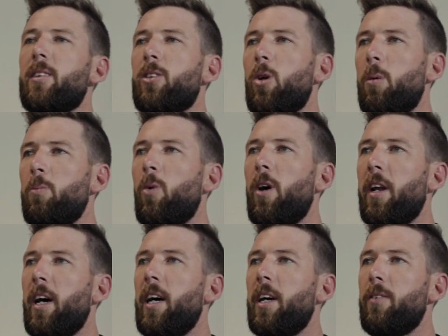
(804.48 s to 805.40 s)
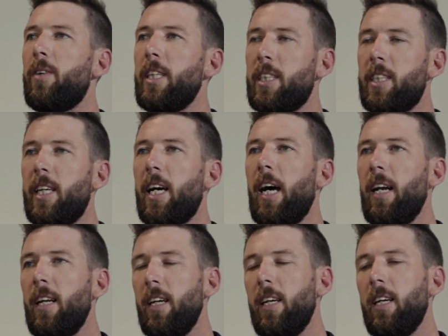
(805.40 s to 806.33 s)
Corbin Weinart reached
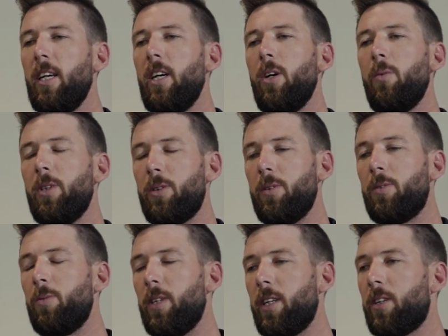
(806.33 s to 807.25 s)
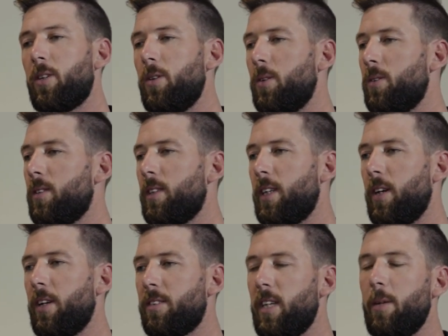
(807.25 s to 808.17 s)
out, which was really cool.
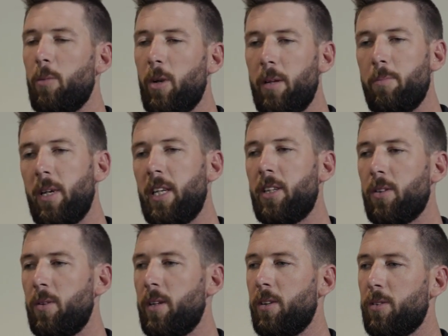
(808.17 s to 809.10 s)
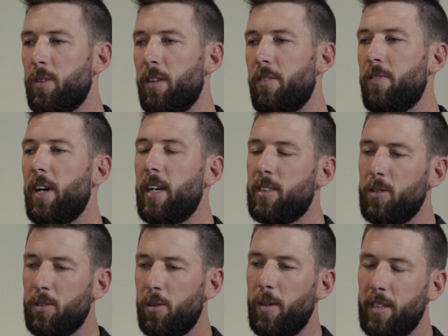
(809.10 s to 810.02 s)
I seen what he'd been doing. He was really fast.
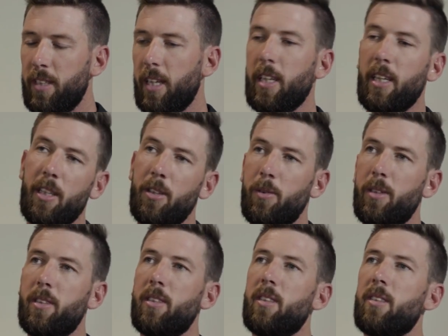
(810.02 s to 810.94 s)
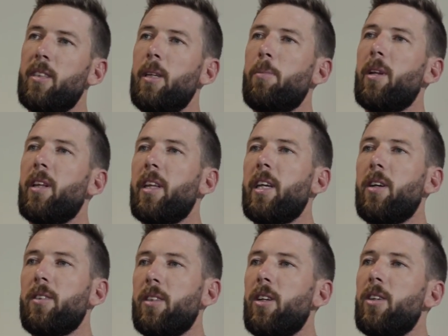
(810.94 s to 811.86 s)
He was always that kid that was just nipping at the
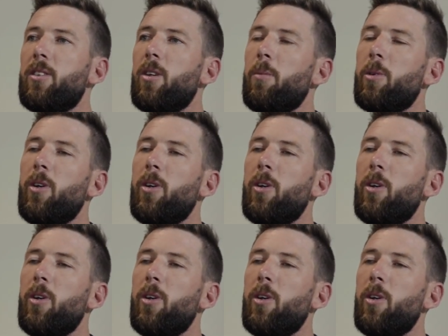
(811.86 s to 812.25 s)
heels of those top